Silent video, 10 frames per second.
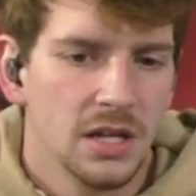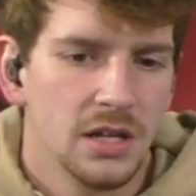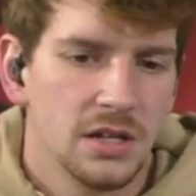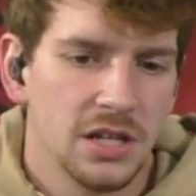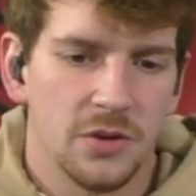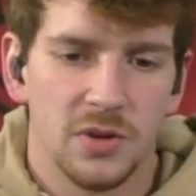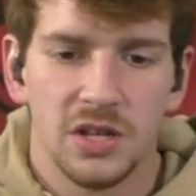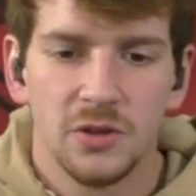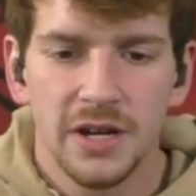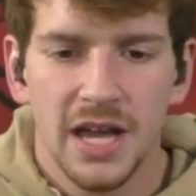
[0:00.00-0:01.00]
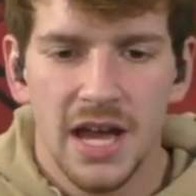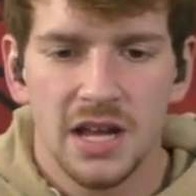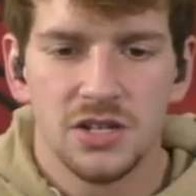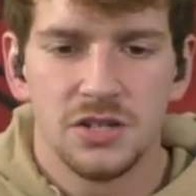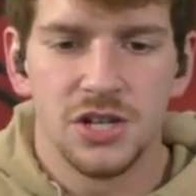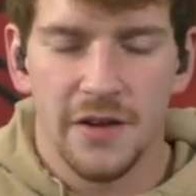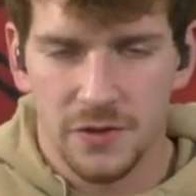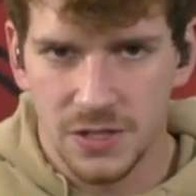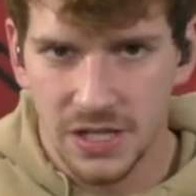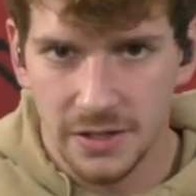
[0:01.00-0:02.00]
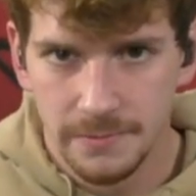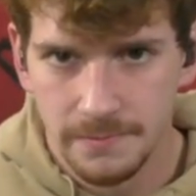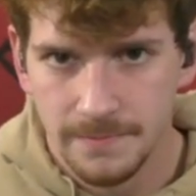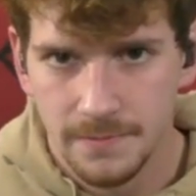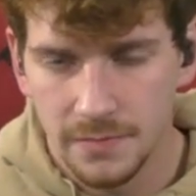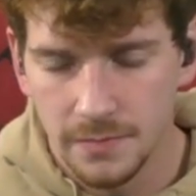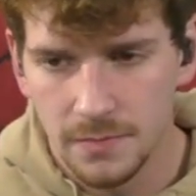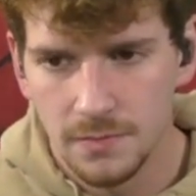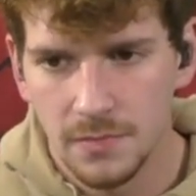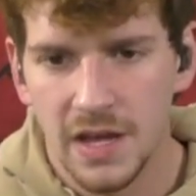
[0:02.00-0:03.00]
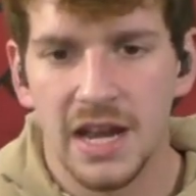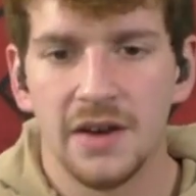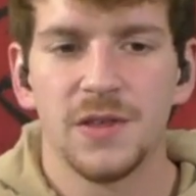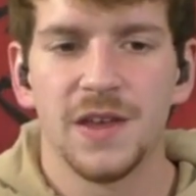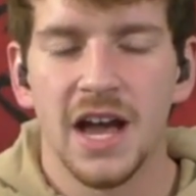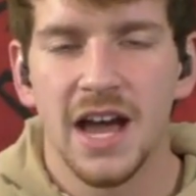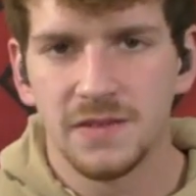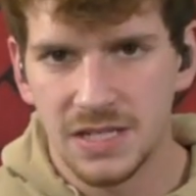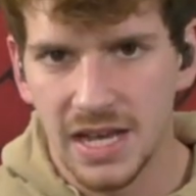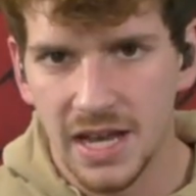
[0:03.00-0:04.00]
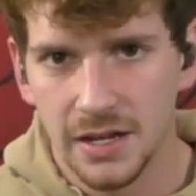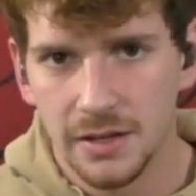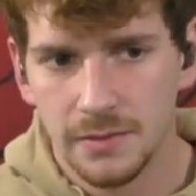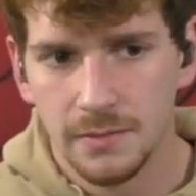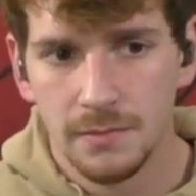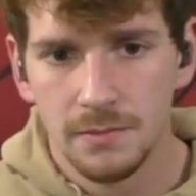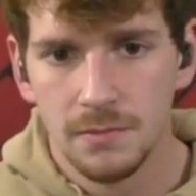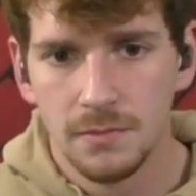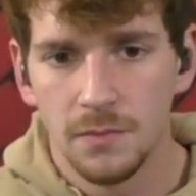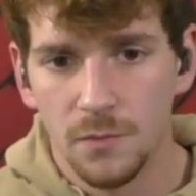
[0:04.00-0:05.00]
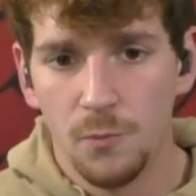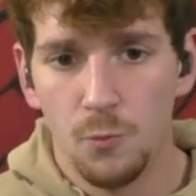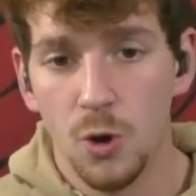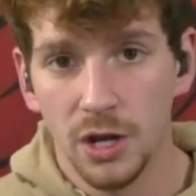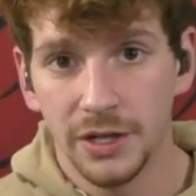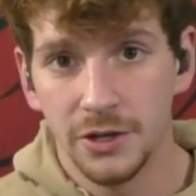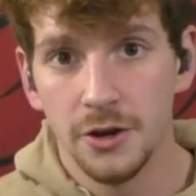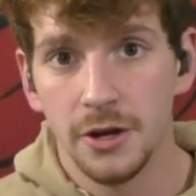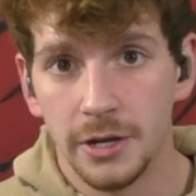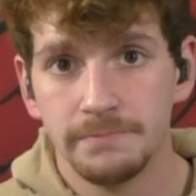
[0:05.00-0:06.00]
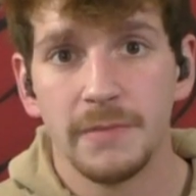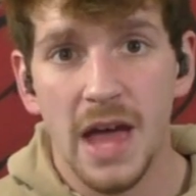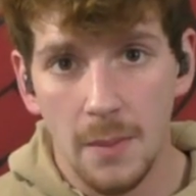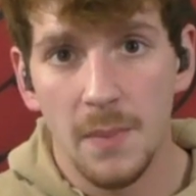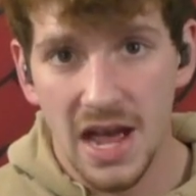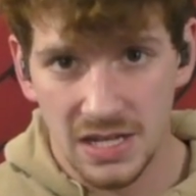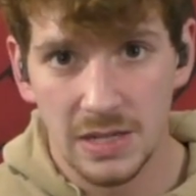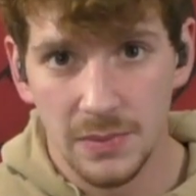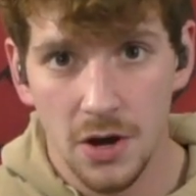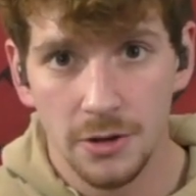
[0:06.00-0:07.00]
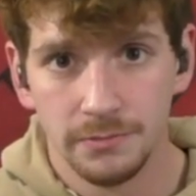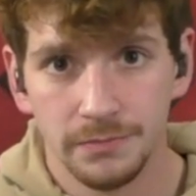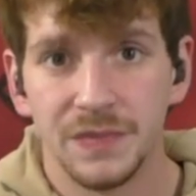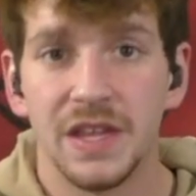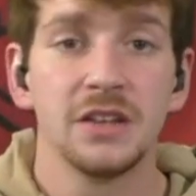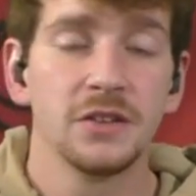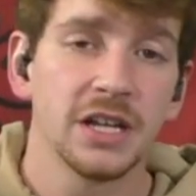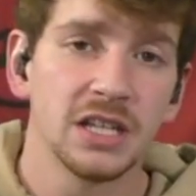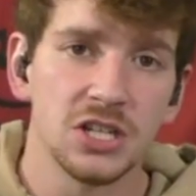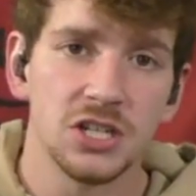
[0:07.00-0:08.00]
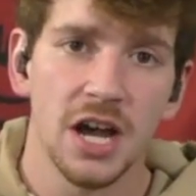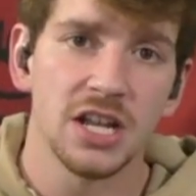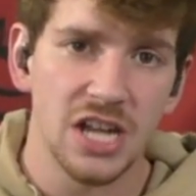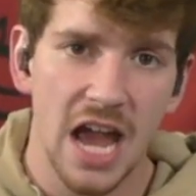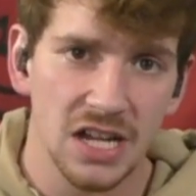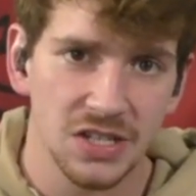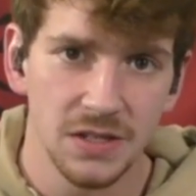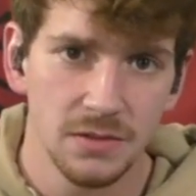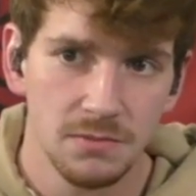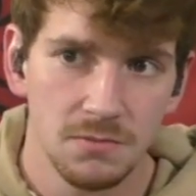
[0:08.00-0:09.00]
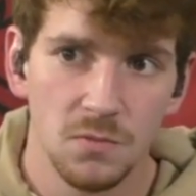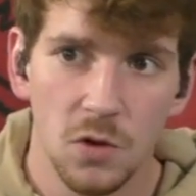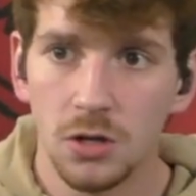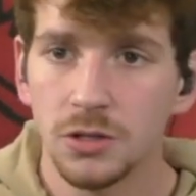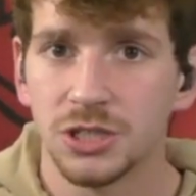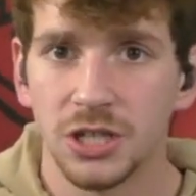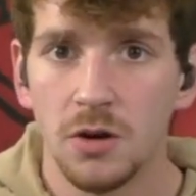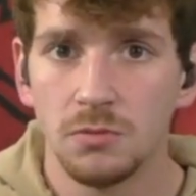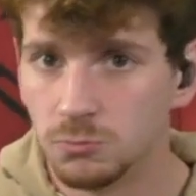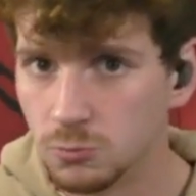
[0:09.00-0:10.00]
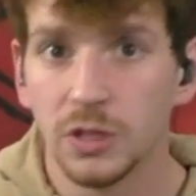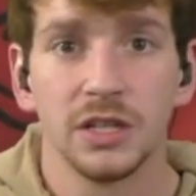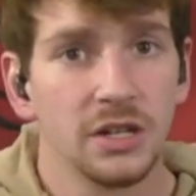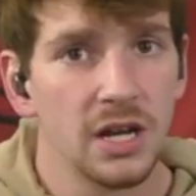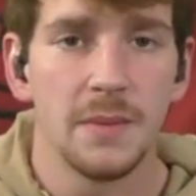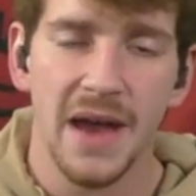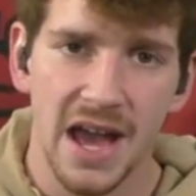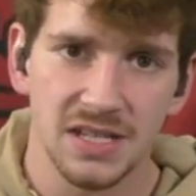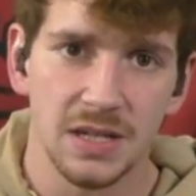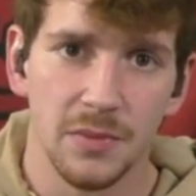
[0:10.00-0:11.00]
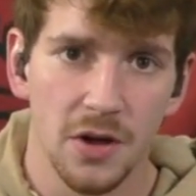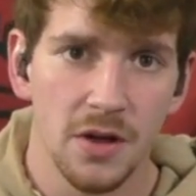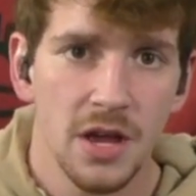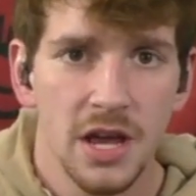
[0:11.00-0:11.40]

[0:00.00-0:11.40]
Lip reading: you look at Jefferson and everything I've said, really good at basketball. Then you look at Deshaun Jackson, also really good at basketball.